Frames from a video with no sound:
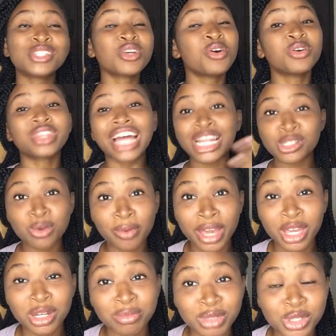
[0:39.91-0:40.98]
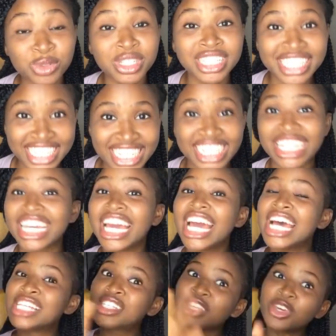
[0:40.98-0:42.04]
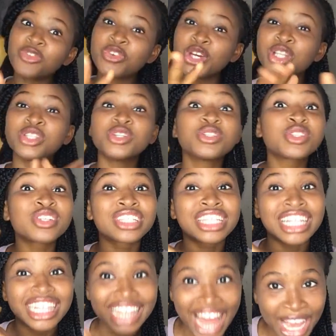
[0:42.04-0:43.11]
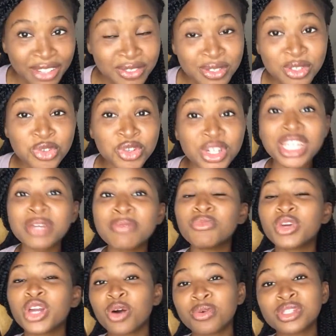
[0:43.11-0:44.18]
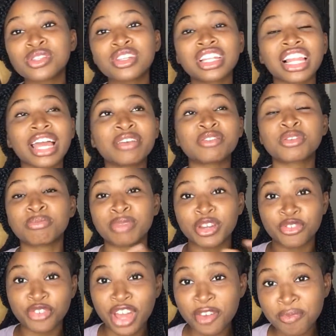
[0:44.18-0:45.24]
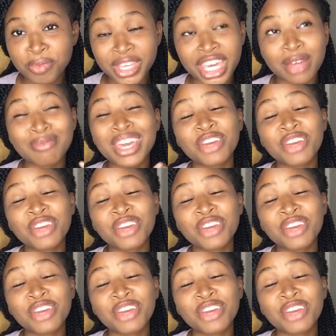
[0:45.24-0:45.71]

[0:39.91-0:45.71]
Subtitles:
So that's what we're going to be doing today. So if you're new to the live stream, we always do the live stream by 5 p.m.